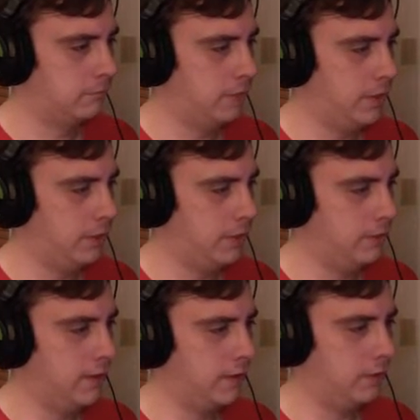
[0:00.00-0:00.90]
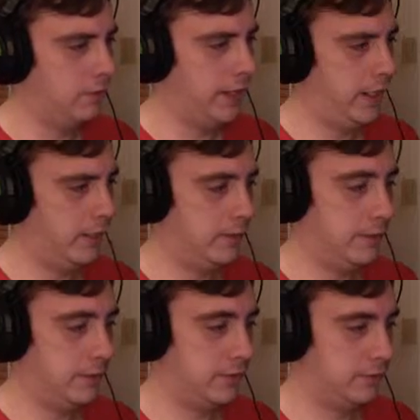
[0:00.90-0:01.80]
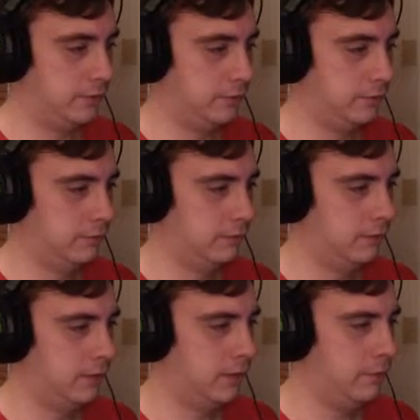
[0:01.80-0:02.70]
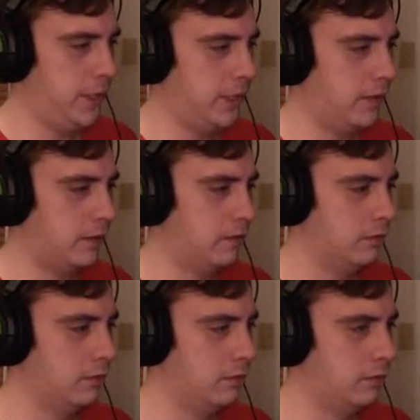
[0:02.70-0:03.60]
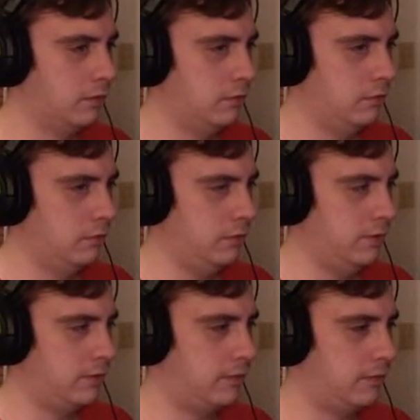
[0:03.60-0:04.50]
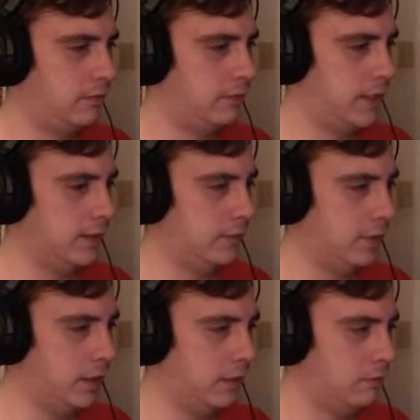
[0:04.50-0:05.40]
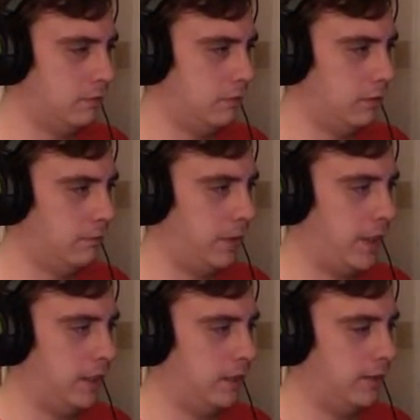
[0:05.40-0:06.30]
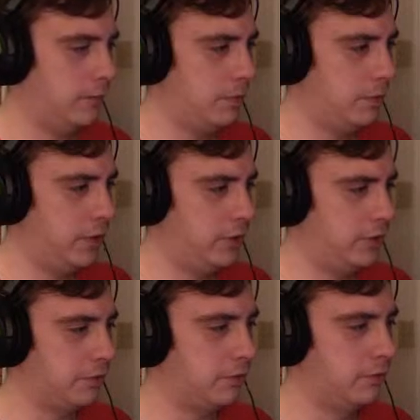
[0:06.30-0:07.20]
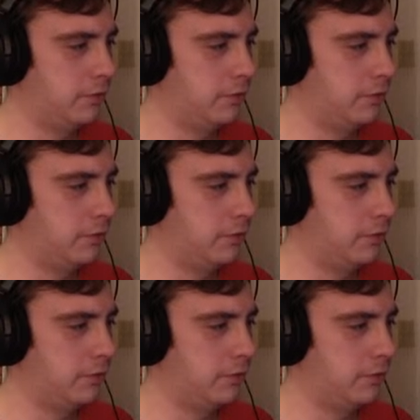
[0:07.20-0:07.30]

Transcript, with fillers: And I'm not running away anytime soon. Back here. Just do that to me. Get back here and let me punch you.